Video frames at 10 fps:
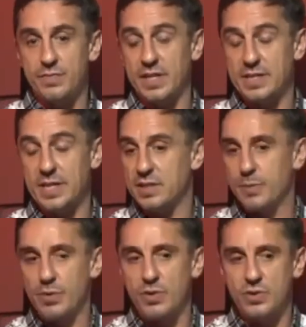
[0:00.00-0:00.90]
fantastic
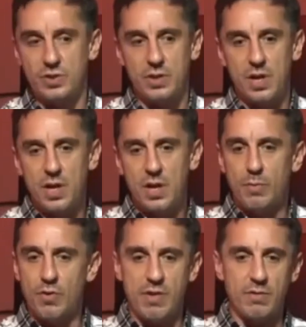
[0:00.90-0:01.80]
person,
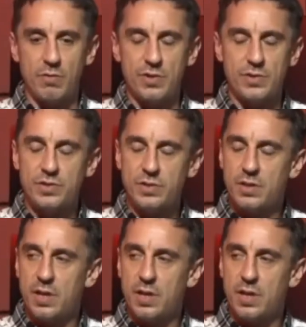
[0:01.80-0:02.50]
but there are others